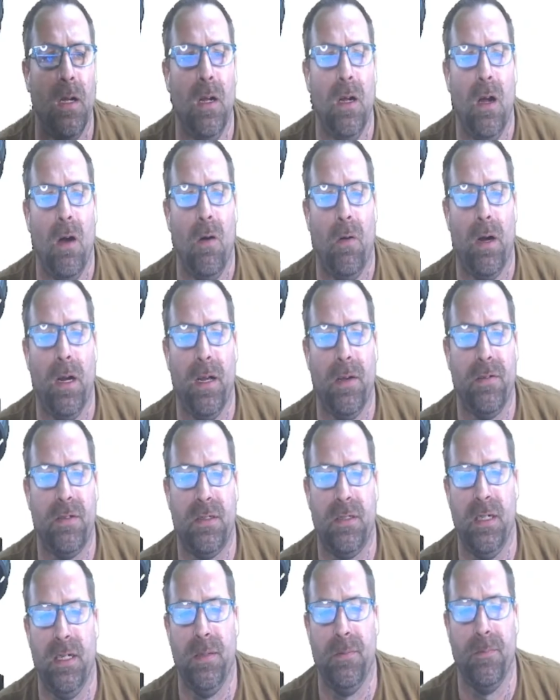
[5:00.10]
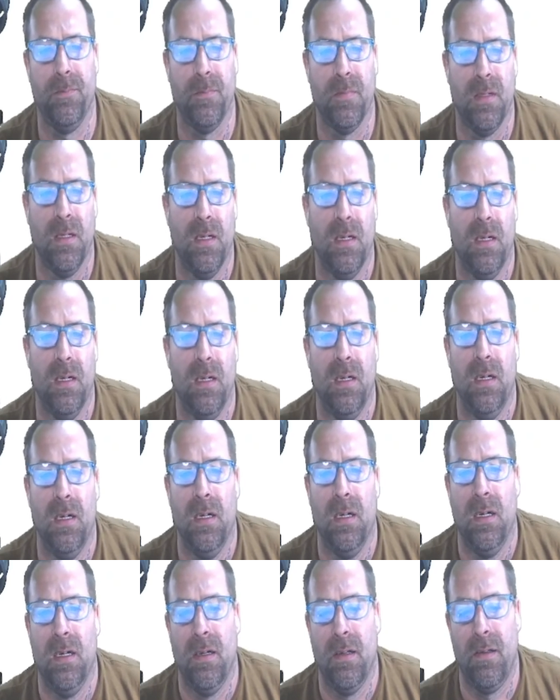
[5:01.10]
where I've seen.
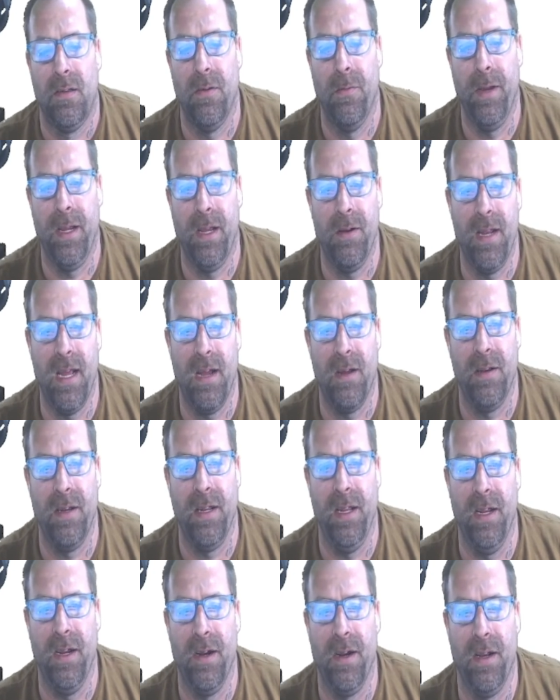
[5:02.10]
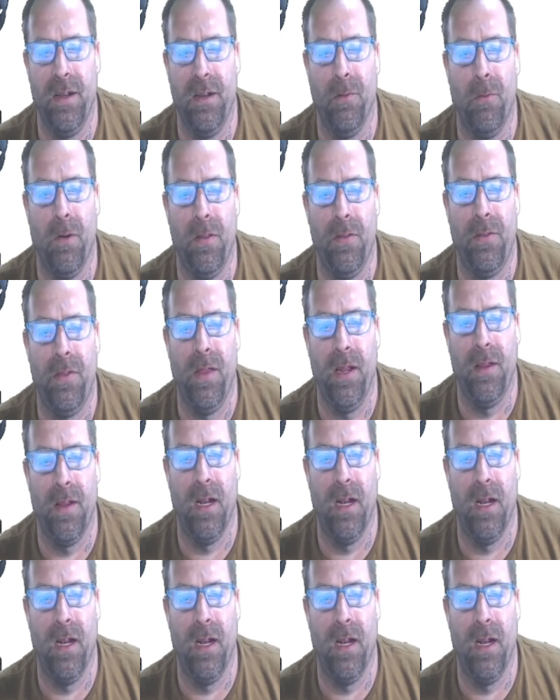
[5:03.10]
So we go down to here, and the one thing that I